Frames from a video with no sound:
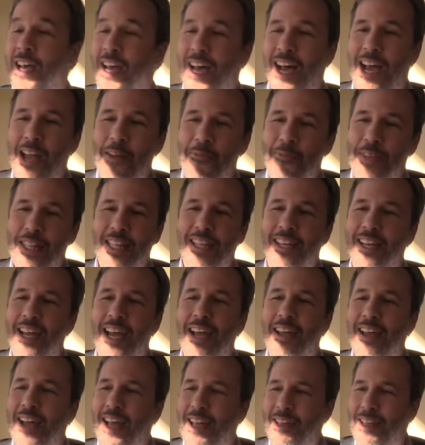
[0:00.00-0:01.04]
I mean uh,
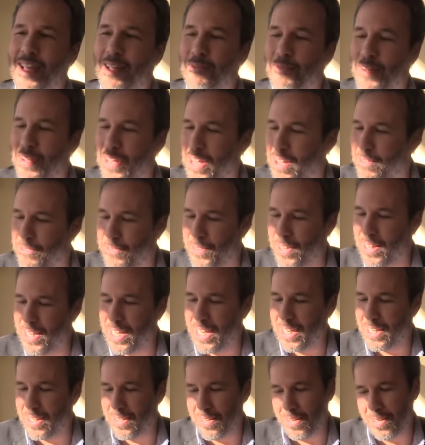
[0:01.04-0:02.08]
I I, I'm, feel
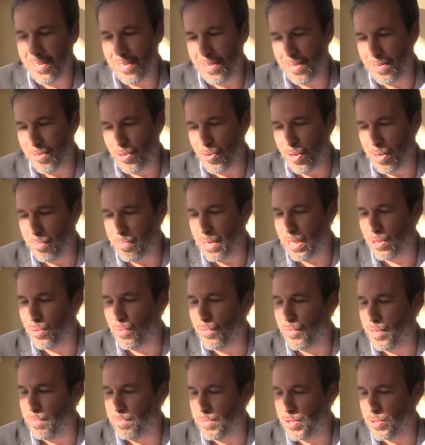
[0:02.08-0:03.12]
like uh, going back to
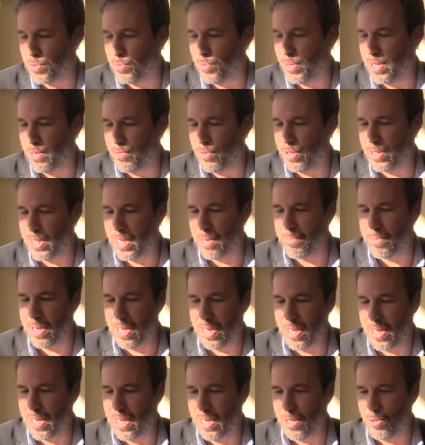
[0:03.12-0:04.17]
film school every time I,
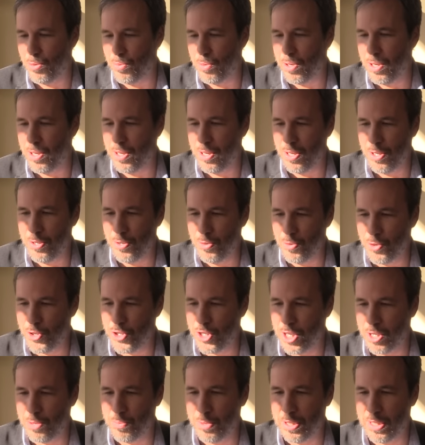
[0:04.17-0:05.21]
I do a, a new
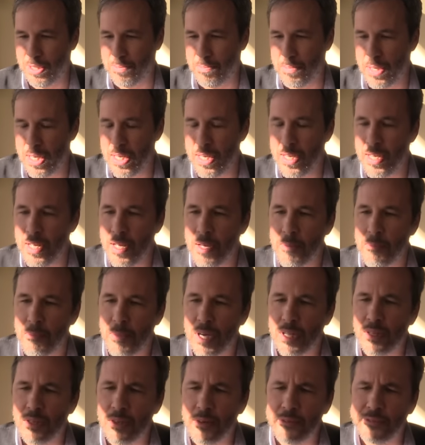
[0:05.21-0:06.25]
shot with him
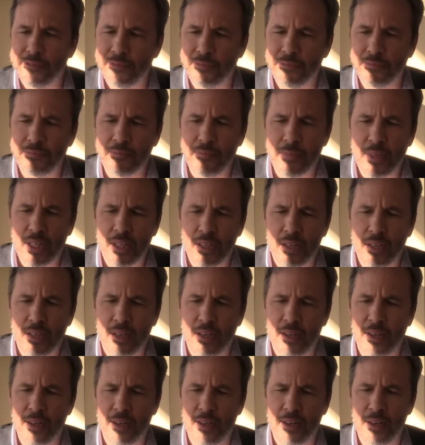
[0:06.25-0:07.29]
but
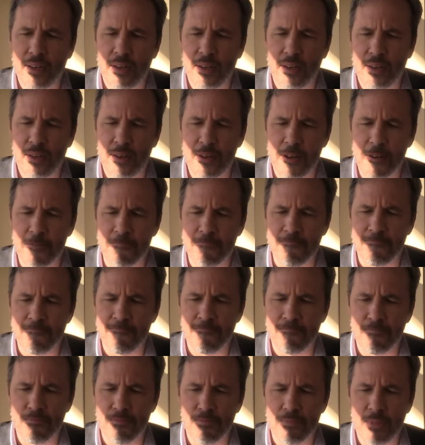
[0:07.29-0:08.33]
uh,
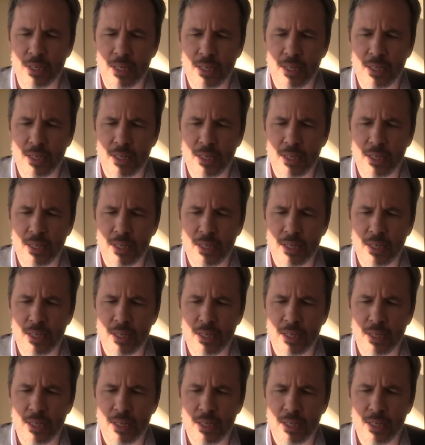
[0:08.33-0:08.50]
um,